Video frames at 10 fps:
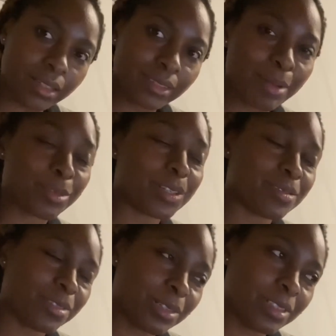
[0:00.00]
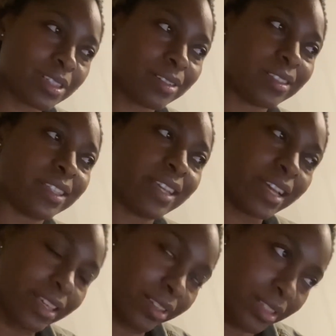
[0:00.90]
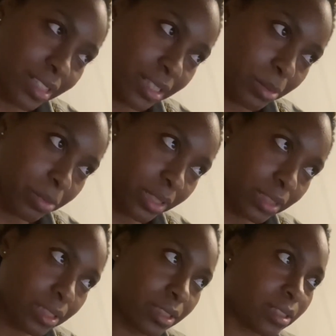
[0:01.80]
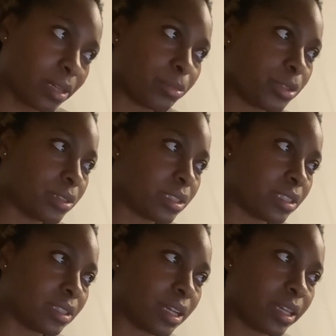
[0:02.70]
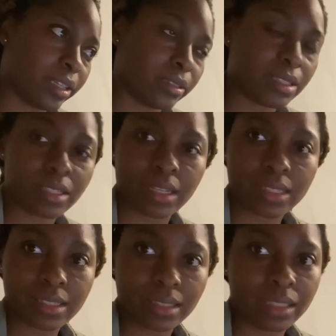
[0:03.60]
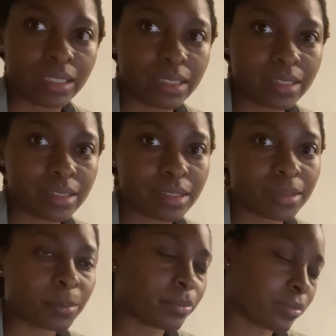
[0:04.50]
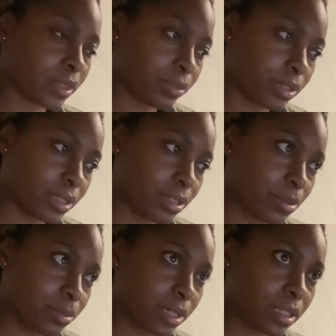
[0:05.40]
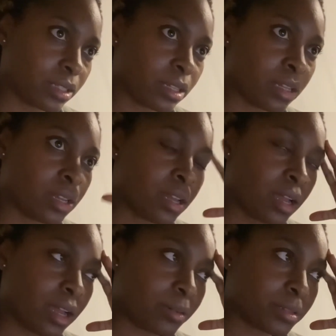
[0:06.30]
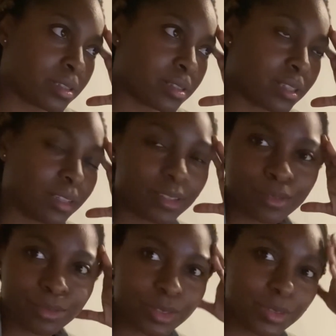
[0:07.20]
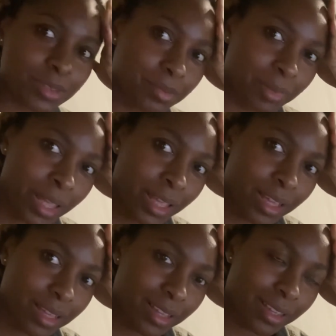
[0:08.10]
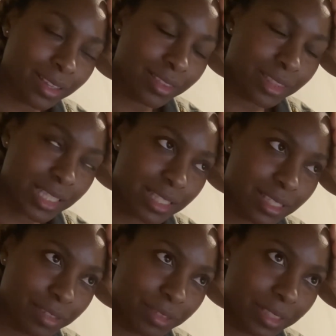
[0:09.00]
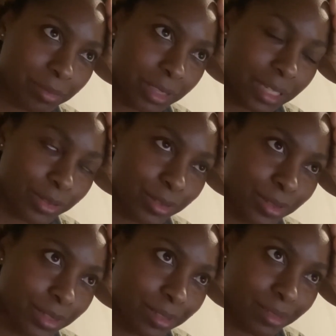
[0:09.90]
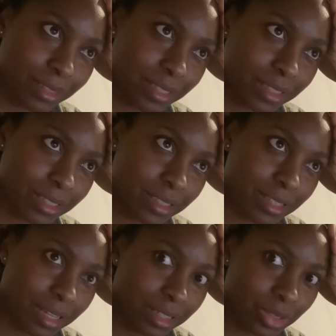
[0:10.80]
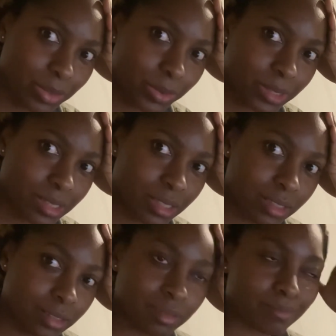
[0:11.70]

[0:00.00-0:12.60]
I'm going to focus now on the IELTS practice. I'm using IELTS Lease for this one. I was thinking of undoing my hair this evening, but I don't know. It's already 9:13.